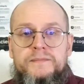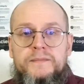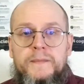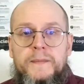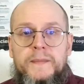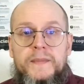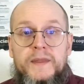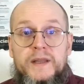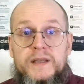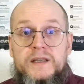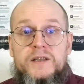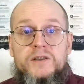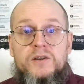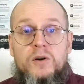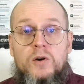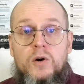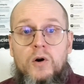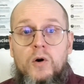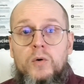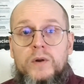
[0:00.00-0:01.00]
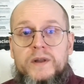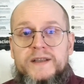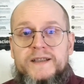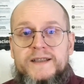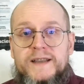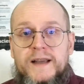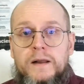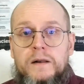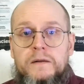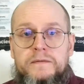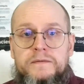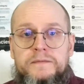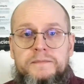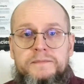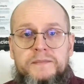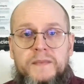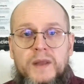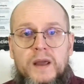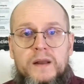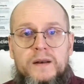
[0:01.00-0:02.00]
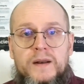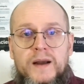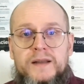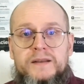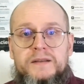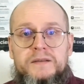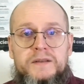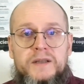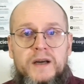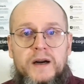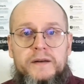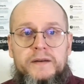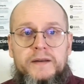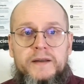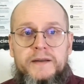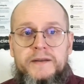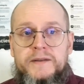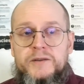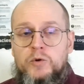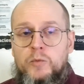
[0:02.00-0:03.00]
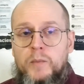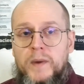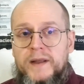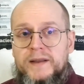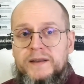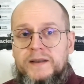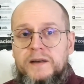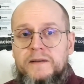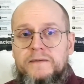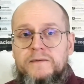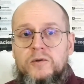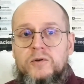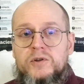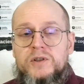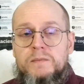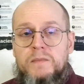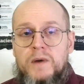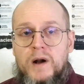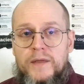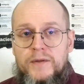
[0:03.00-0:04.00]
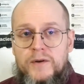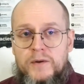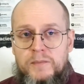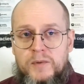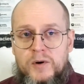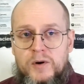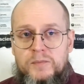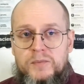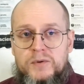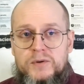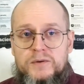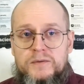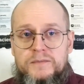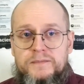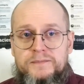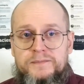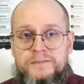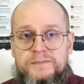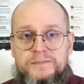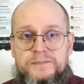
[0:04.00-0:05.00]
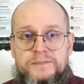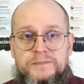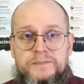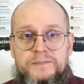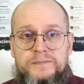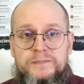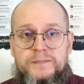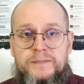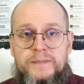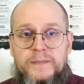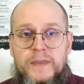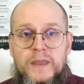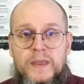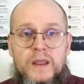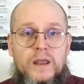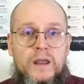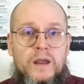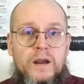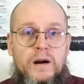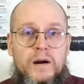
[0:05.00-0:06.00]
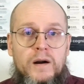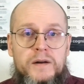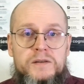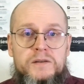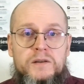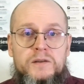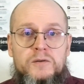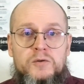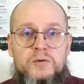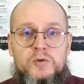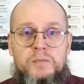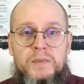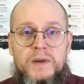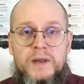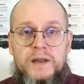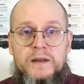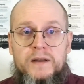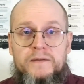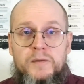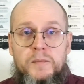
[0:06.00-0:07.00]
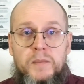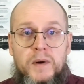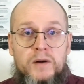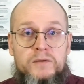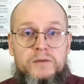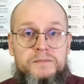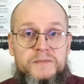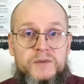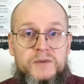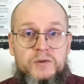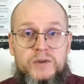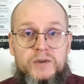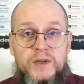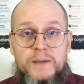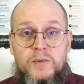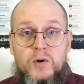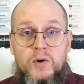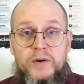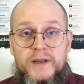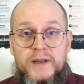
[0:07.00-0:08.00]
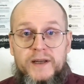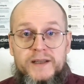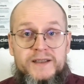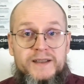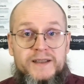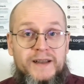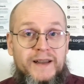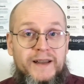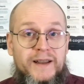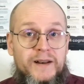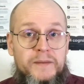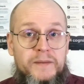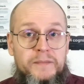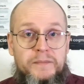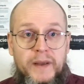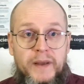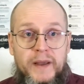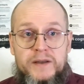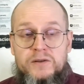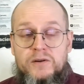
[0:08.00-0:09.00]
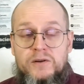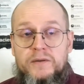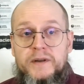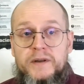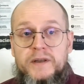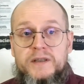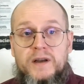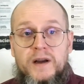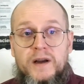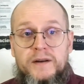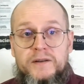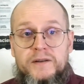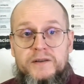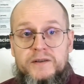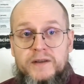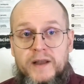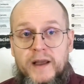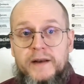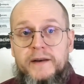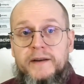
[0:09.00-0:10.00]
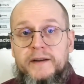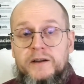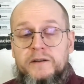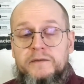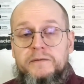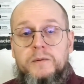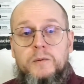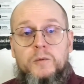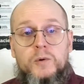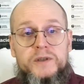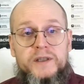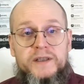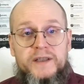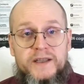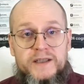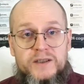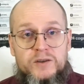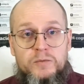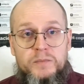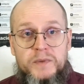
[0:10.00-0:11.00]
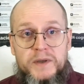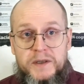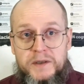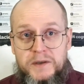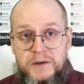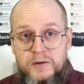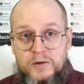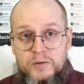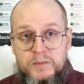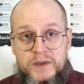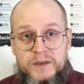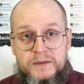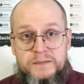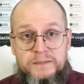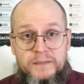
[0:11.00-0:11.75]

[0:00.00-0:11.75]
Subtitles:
This is the goal itself, not done instrumentally for some other purpose. Aristotle's belief about eudaimonia is clearly based on his understanding of what it is to be human,